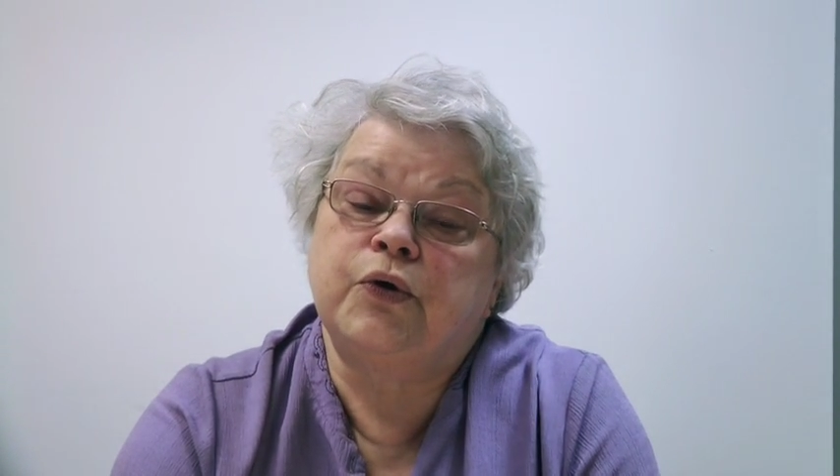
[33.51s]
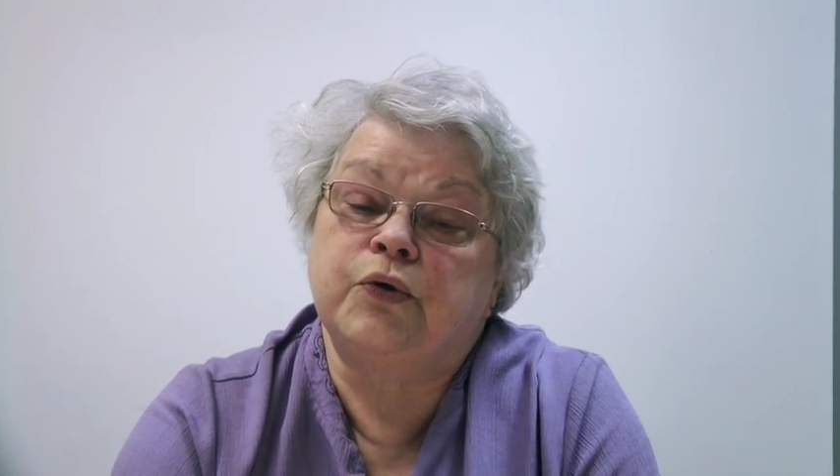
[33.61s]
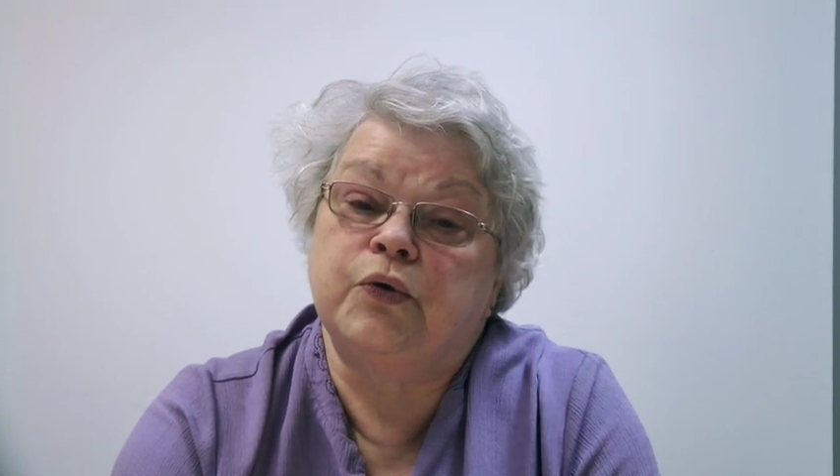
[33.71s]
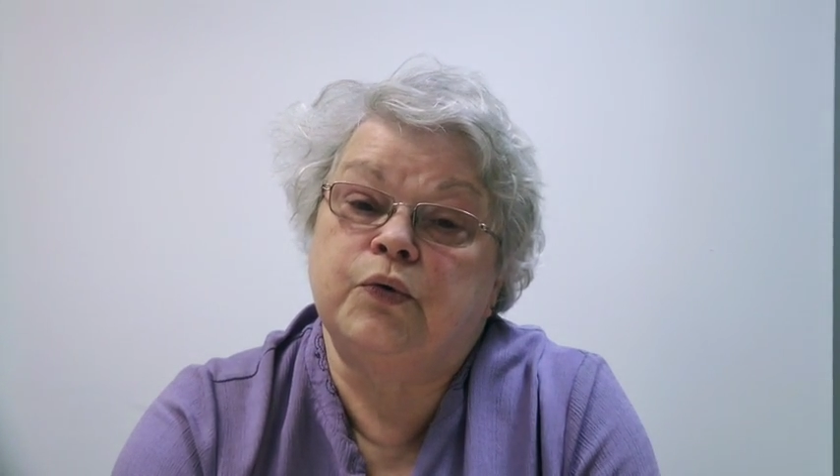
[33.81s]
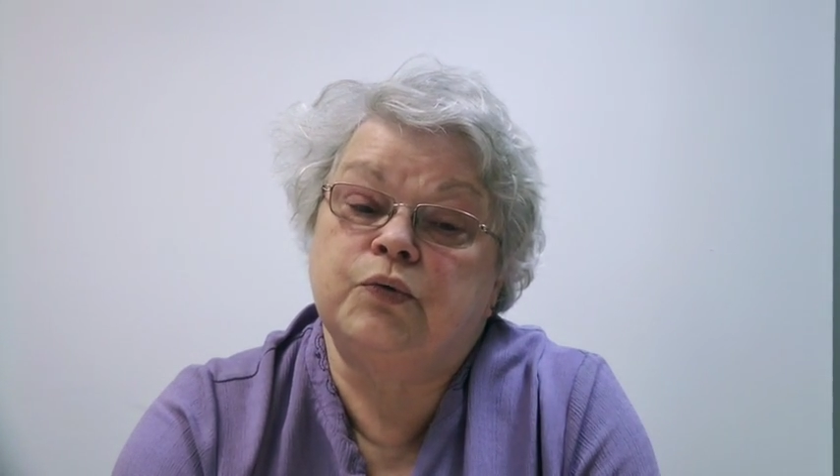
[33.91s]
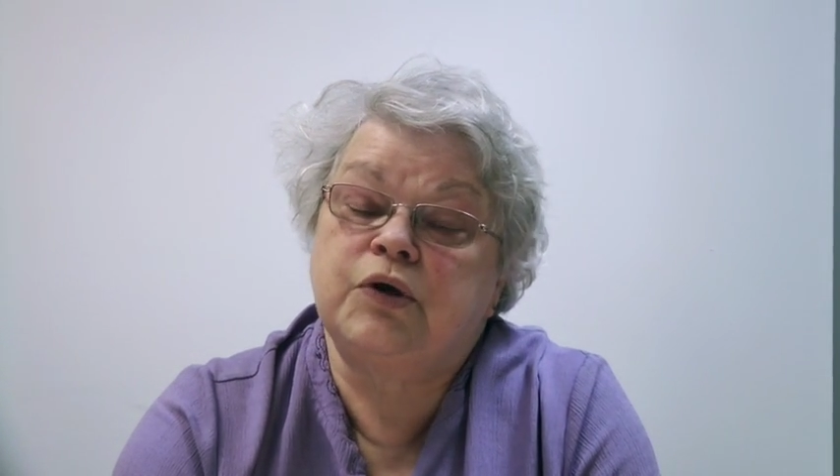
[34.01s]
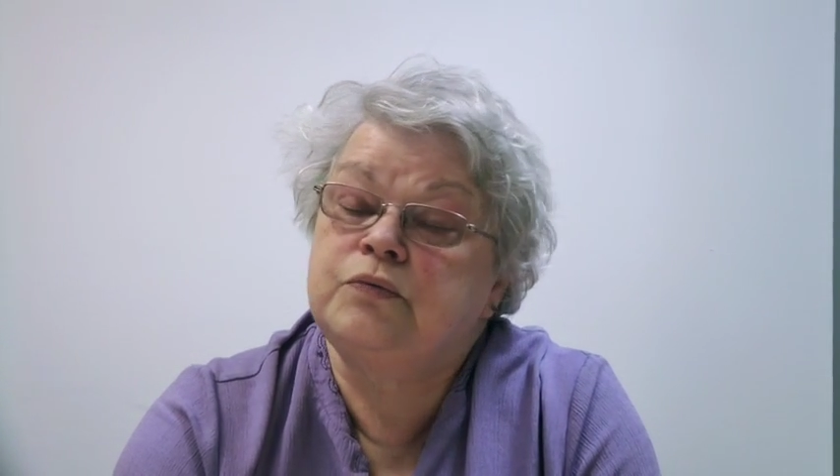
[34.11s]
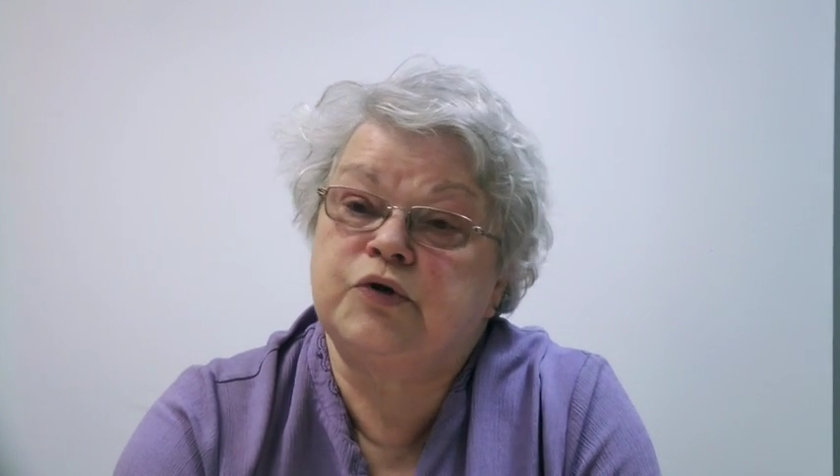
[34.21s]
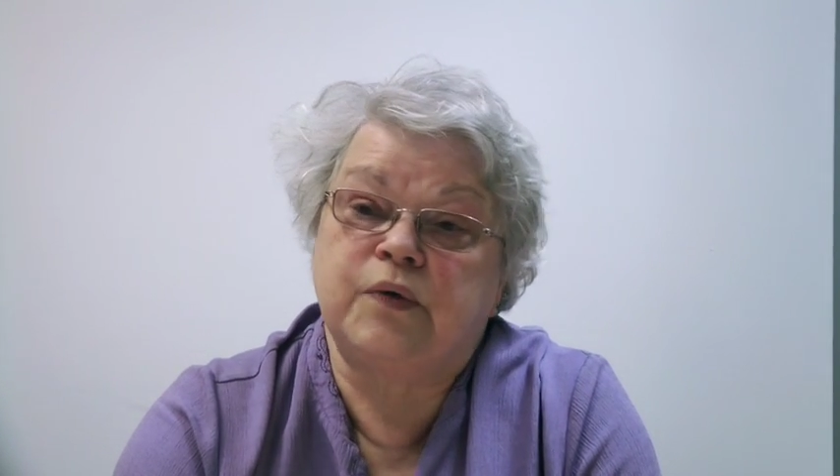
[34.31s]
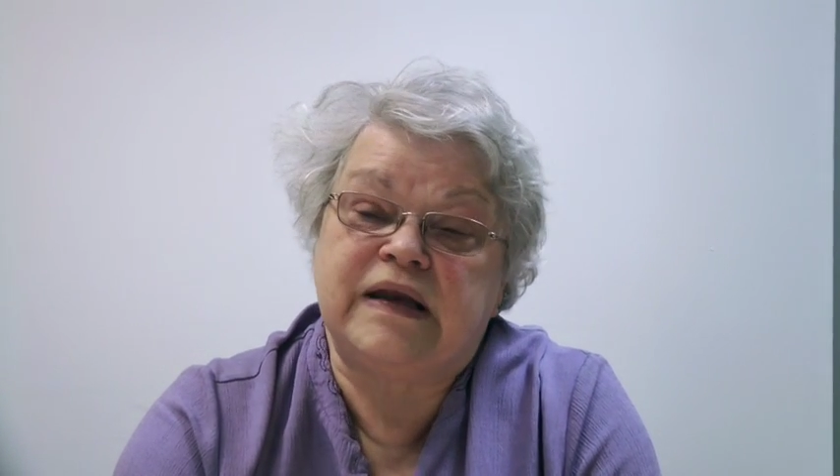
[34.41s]
who
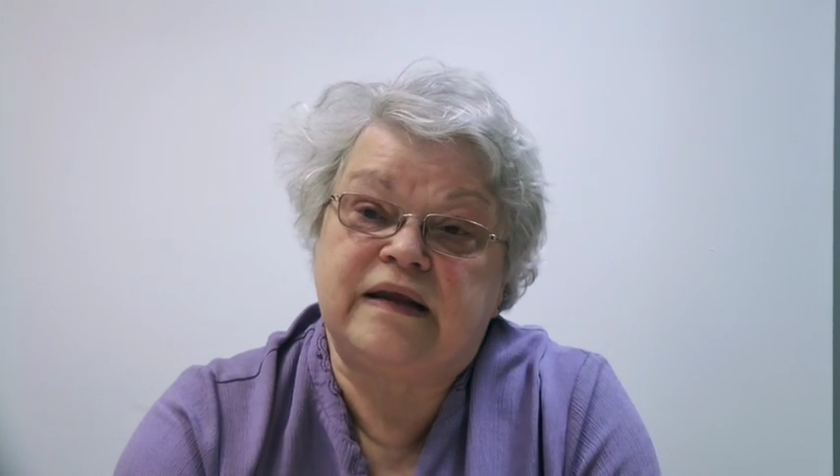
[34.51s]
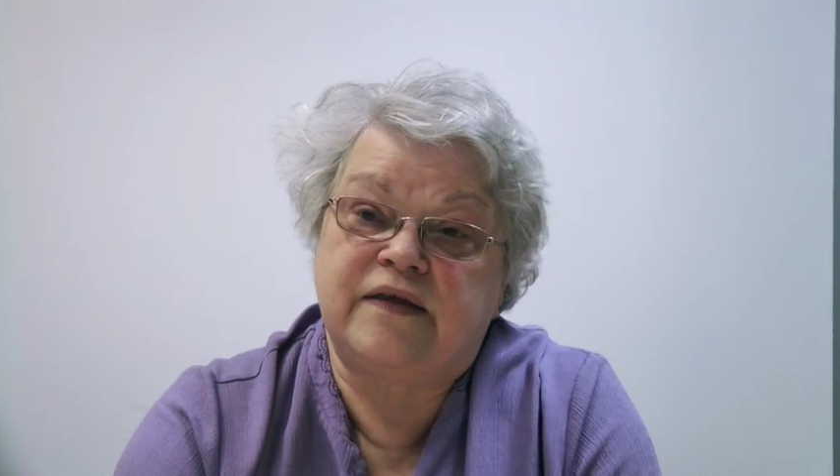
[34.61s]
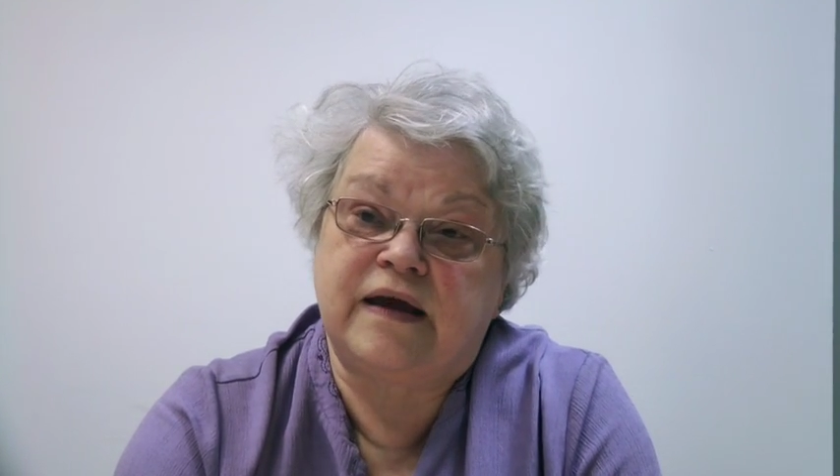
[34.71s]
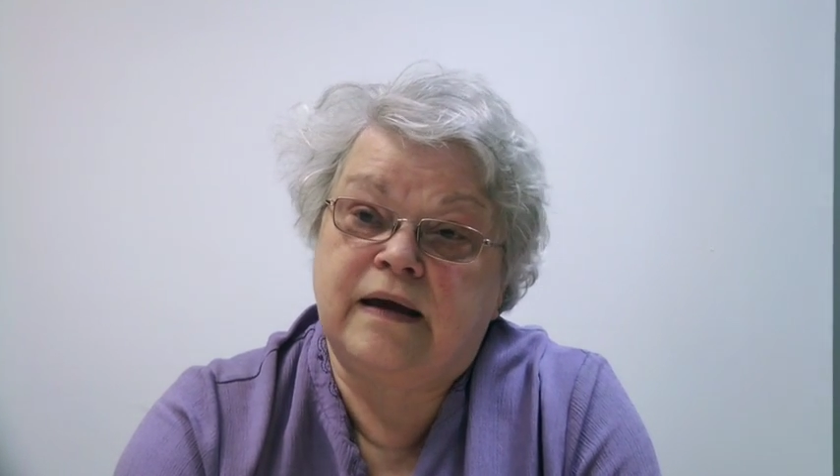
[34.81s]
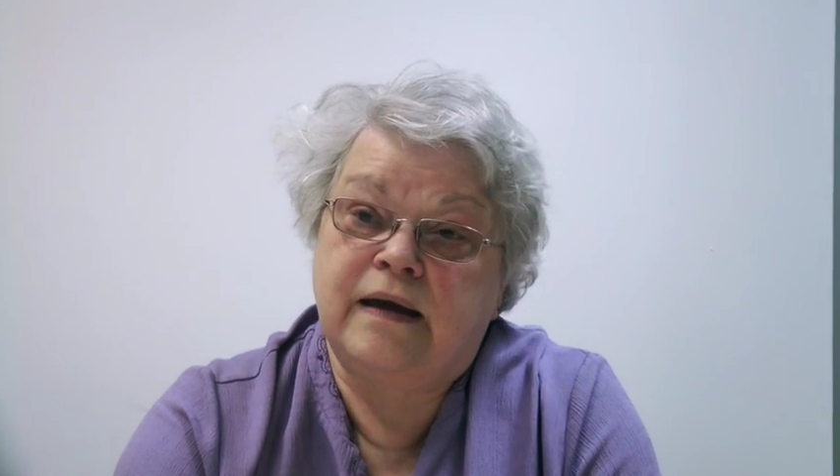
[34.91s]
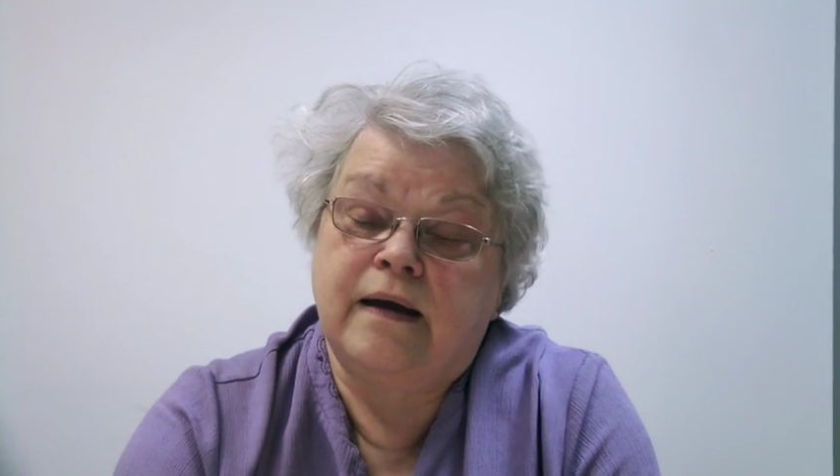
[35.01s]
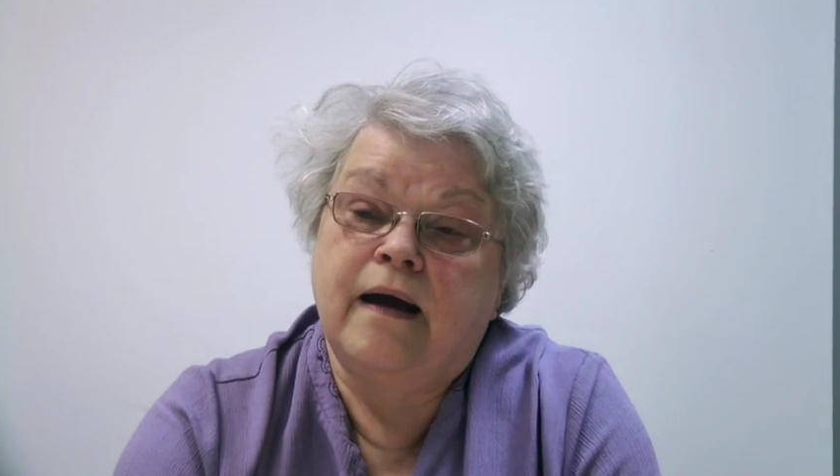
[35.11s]
don't do anything,